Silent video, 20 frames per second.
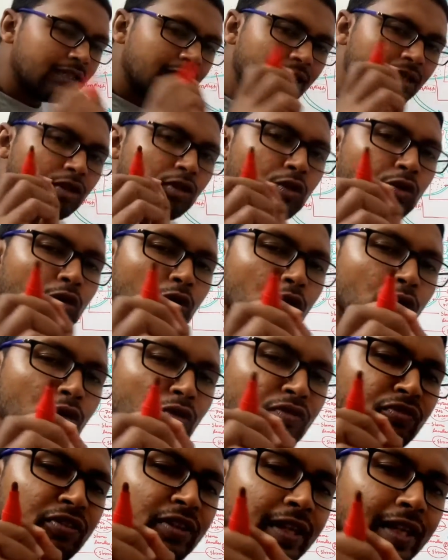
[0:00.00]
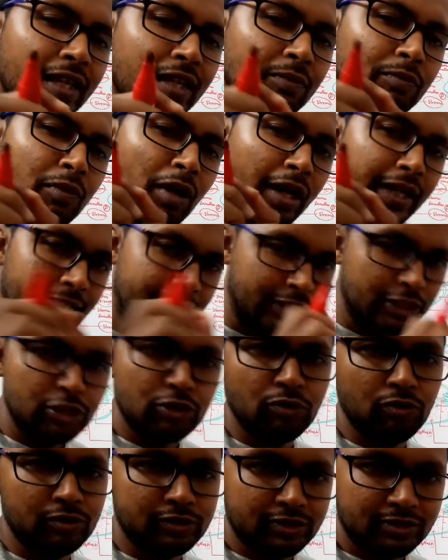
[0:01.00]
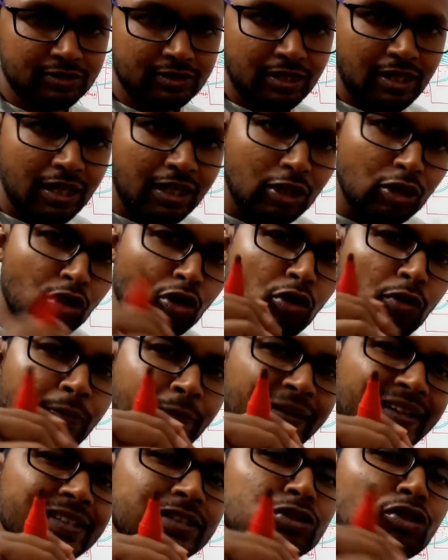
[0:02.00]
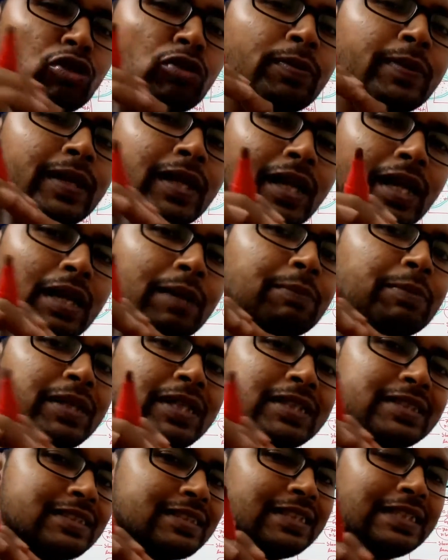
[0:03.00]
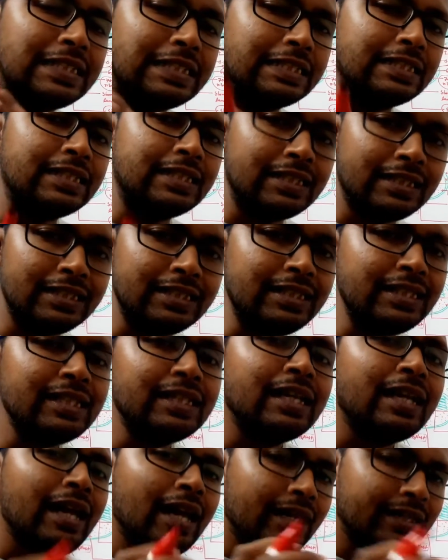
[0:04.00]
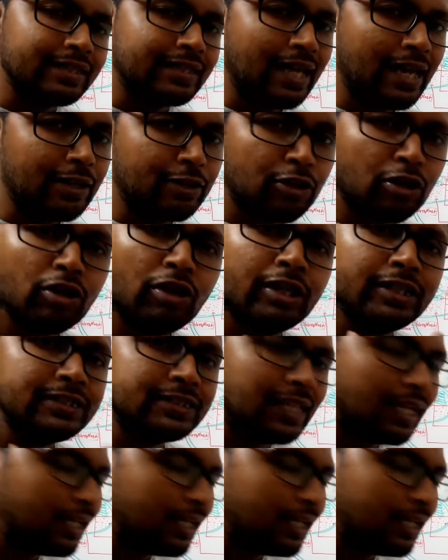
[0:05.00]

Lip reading: the chlorophyll molecules. Chlorophyll A, B, C, D, E, and carotenoids,